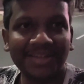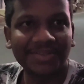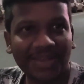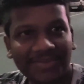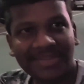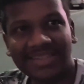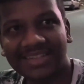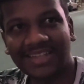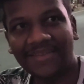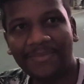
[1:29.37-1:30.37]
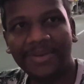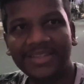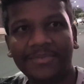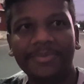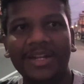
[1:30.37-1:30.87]
So I'm samma
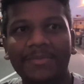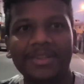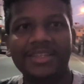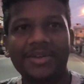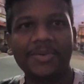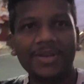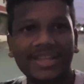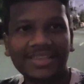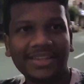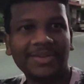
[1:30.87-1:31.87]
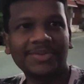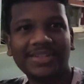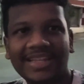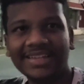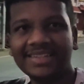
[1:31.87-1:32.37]
inja pinadi pathinga ungalukke theriyum.
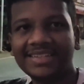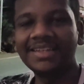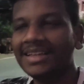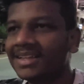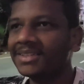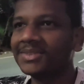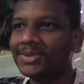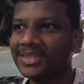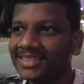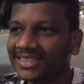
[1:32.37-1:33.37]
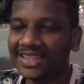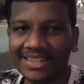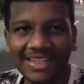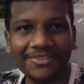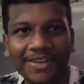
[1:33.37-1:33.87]
See guys, so this is the
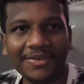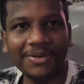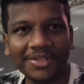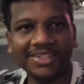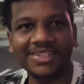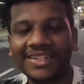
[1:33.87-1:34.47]
life I was